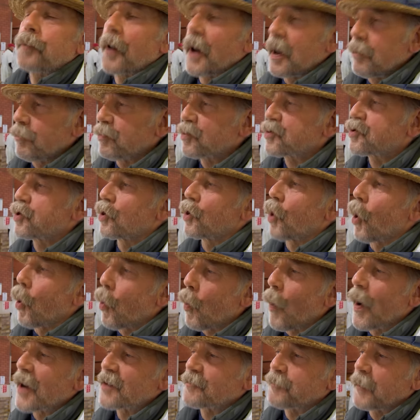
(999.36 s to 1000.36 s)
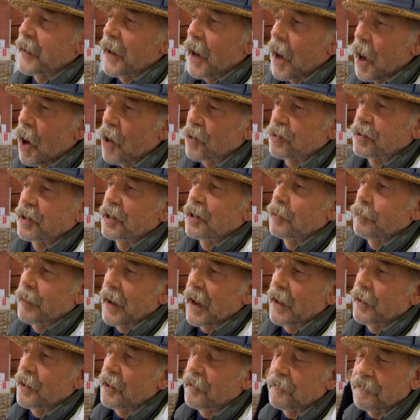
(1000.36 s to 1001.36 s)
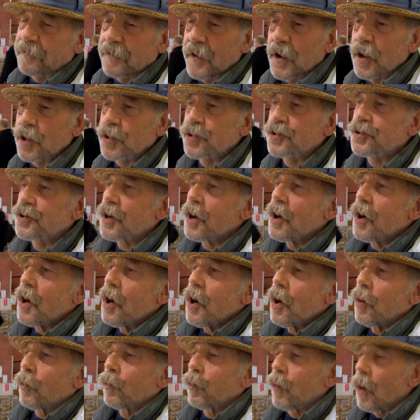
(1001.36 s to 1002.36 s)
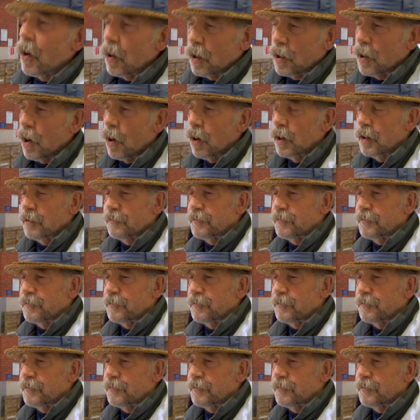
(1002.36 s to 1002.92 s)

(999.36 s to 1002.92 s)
People should always be asking about their fish, what kind